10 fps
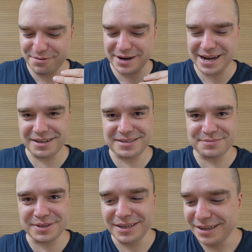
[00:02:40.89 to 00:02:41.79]
We got
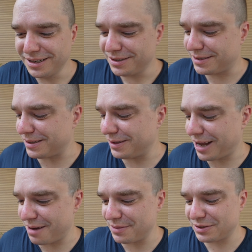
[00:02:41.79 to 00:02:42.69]
some
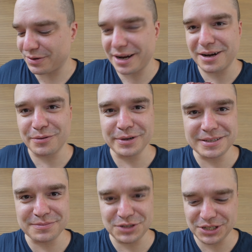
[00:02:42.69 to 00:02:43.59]
salamis right here with
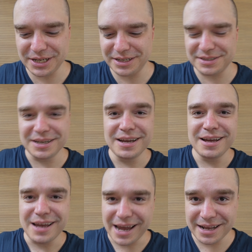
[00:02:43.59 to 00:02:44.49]
some cheese
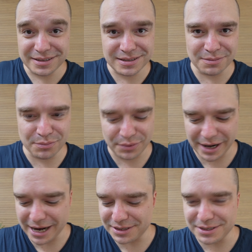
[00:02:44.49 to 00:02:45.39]
and some bread.